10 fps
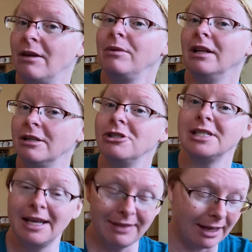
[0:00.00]
And we
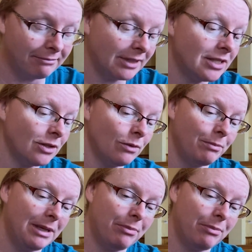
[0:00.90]
understand that, because there will be